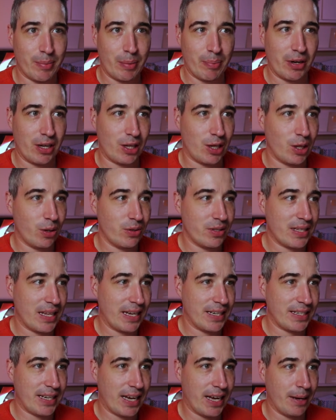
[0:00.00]
I'm going to close
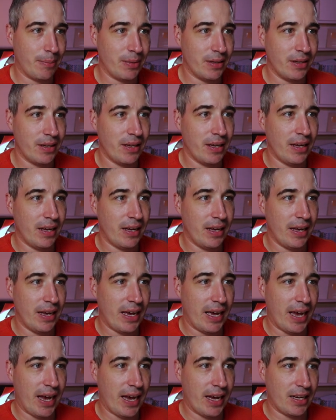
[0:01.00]
that tab.
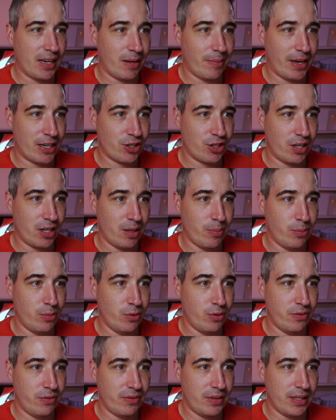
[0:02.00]
And I'm actually going to
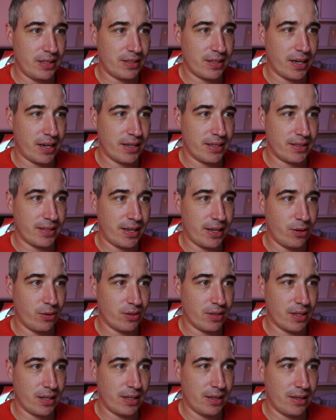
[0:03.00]
move these guys
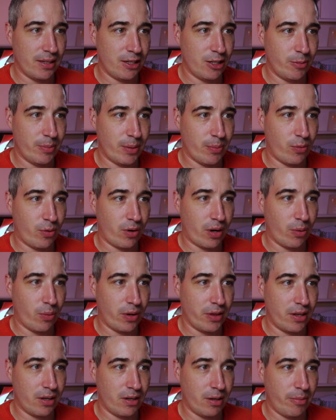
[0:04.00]
out a little bit more. I
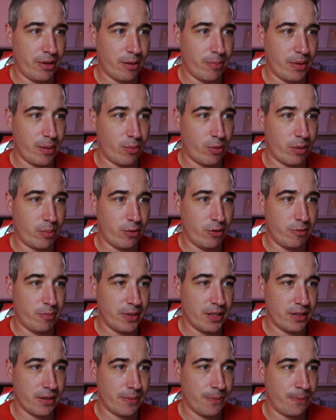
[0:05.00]
want there to be a bit more
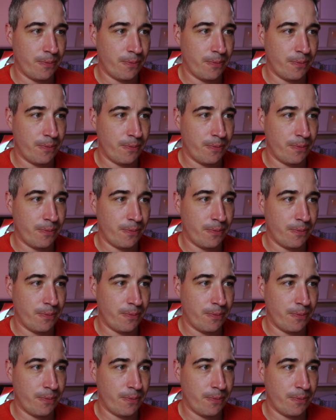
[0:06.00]
movement.